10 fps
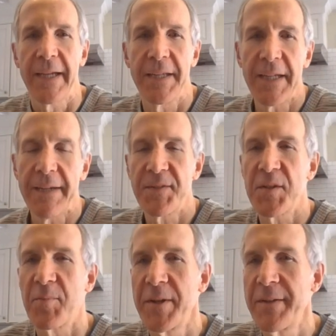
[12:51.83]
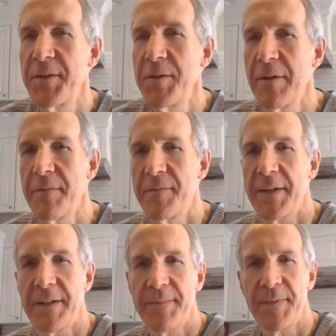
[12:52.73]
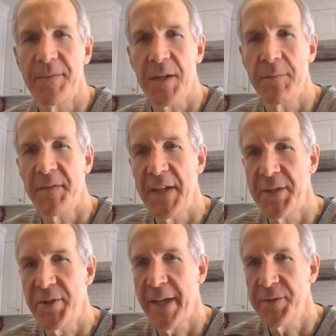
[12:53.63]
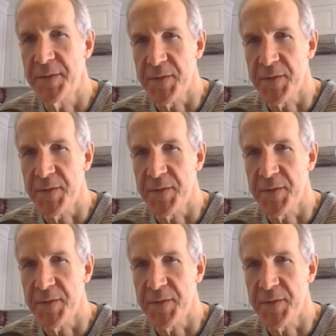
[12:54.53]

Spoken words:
Can you give us a preview of some of the education